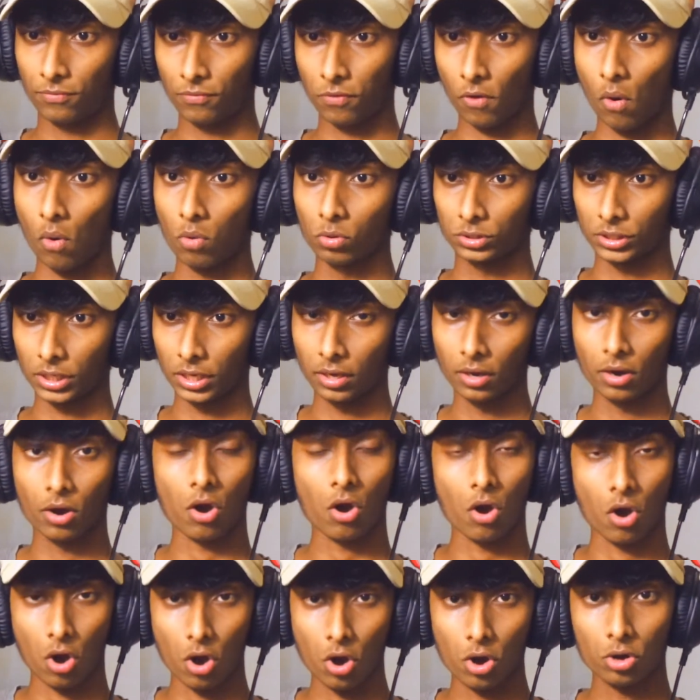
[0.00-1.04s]
forcing
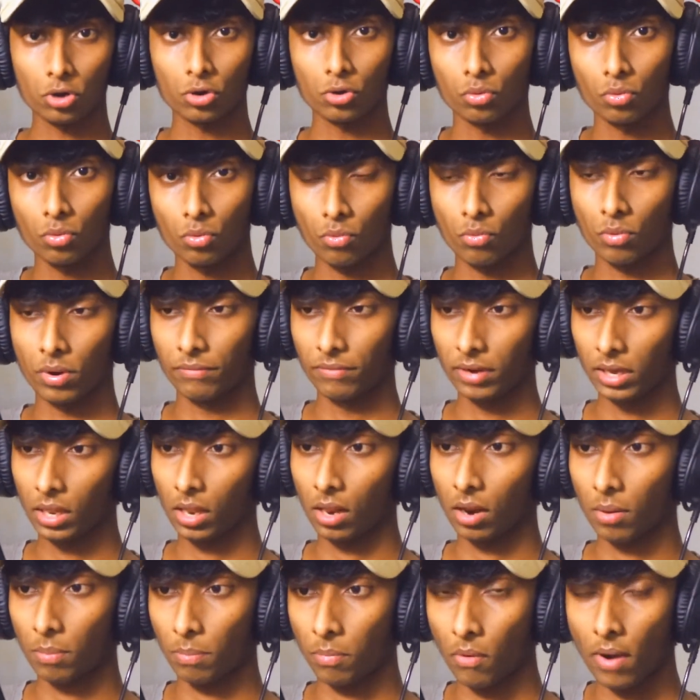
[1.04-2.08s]
her to
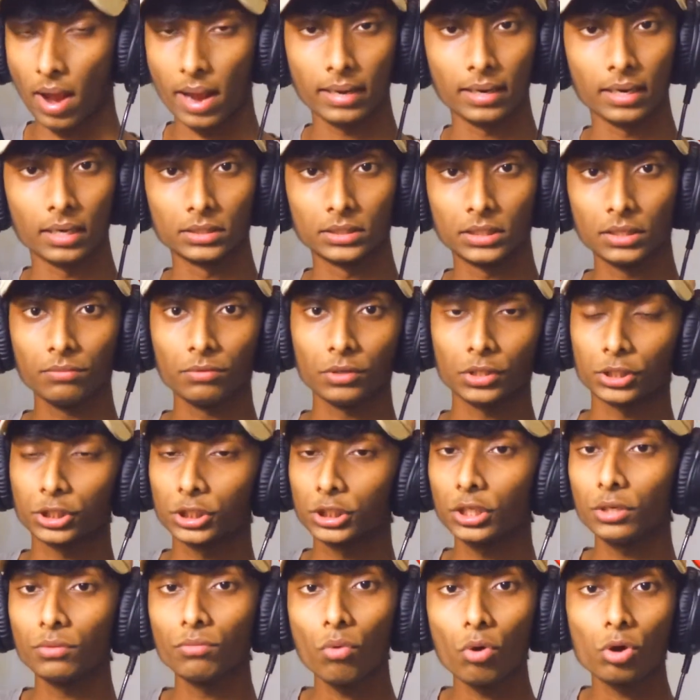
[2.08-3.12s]
reveal her pregnancy, which
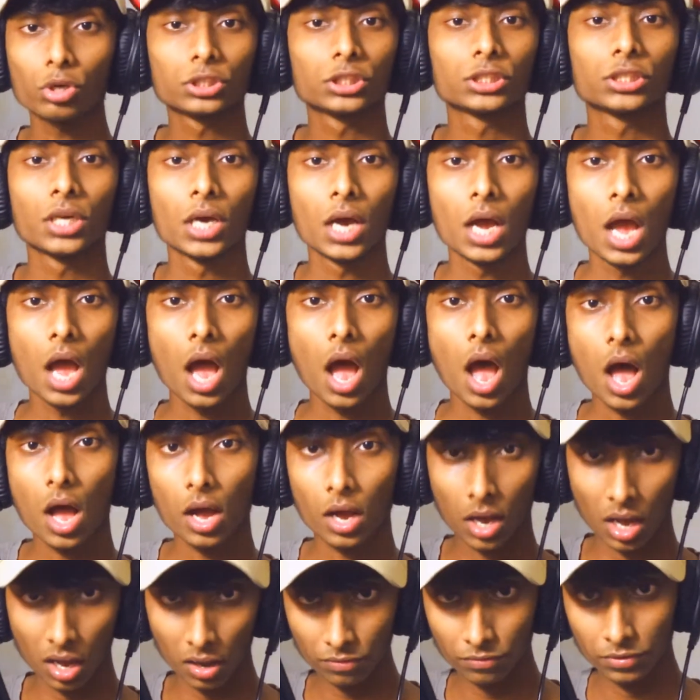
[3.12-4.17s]
she was
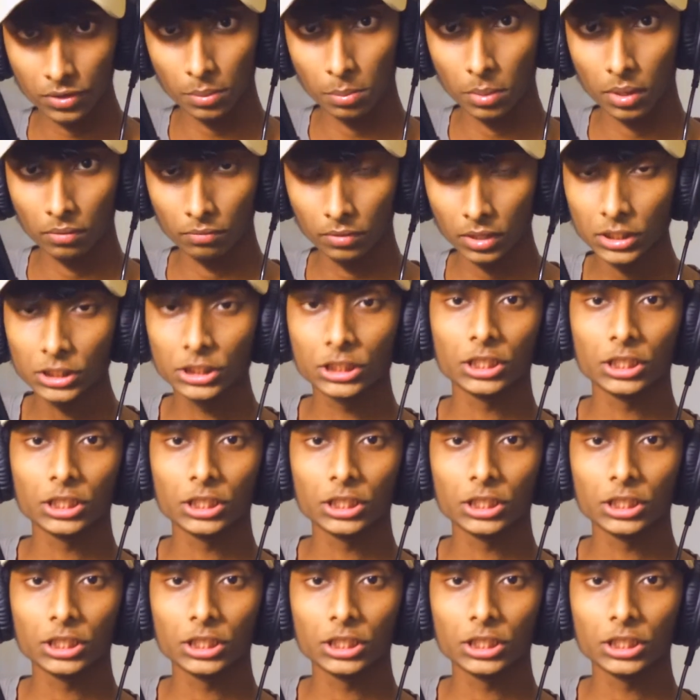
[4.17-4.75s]
uncomfortable with.